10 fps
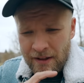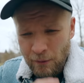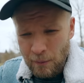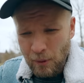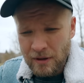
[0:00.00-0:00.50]

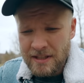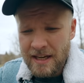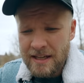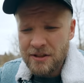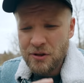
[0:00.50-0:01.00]
The report
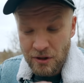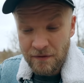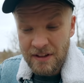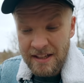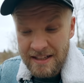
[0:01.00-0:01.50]
states,
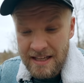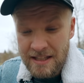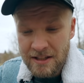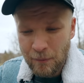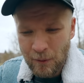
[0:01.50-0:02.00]
serving the
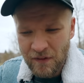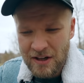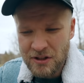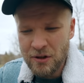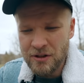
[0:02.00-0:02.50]
needs of
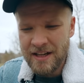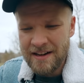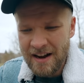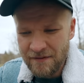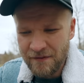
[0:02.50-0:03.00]
professionals
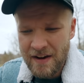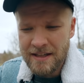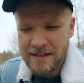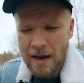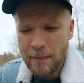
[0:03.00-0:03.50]
and
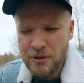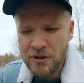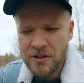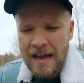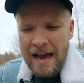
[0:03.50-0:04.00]
advanced
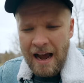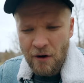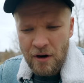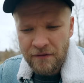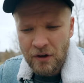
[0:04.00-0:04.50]
amateurs.
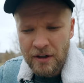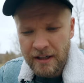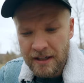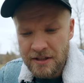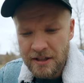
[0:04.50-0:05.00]
However,
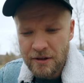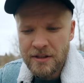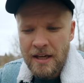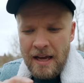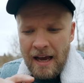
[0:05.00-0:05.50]
it
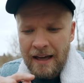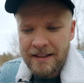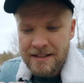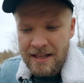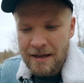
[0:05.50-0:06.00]
continues, at
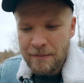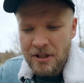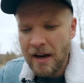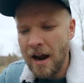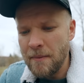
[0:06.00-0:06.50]
the same
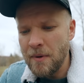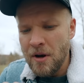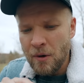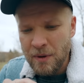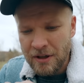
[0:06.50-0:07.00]
time,
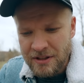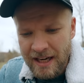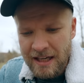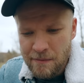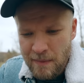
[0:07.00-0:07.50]
we are
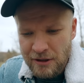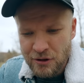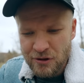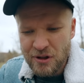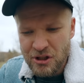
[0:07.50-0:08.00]
taking
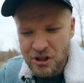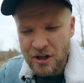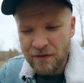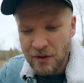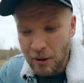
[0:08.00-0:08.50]
measures to
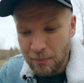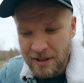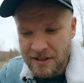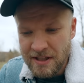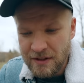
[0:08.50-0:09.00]
shift our
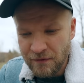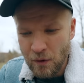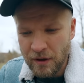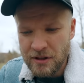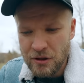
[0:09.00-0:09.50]
business
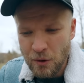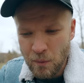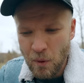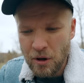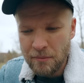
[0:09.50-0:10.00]
focus
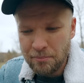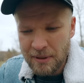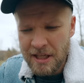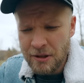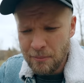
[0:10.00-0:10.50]
toward
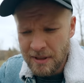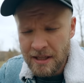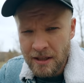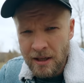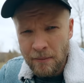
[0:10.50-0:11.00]

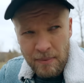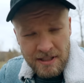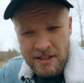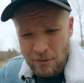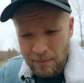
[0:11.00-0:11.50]
B2B,
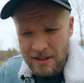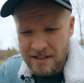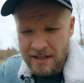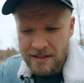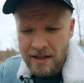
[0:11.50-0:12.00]
business to
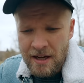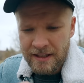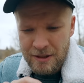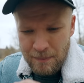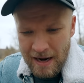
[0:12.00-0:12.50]
business,
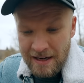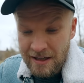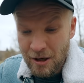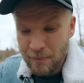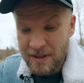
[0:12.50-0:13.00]

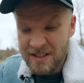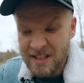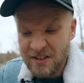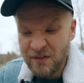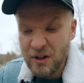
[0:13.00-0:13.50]
expanding our
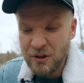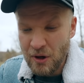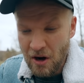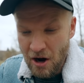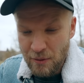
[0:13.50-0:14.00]
business sphere
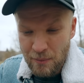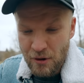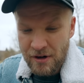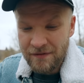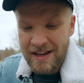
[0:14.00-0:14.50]
to
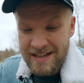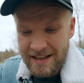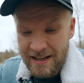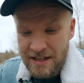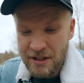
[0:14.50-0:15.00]
automotive and
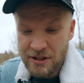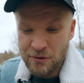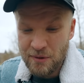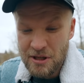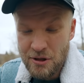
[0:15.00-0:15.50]

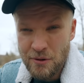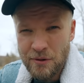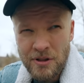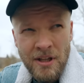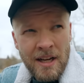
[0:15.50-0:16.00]
industry
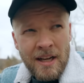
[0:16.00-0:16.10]
use.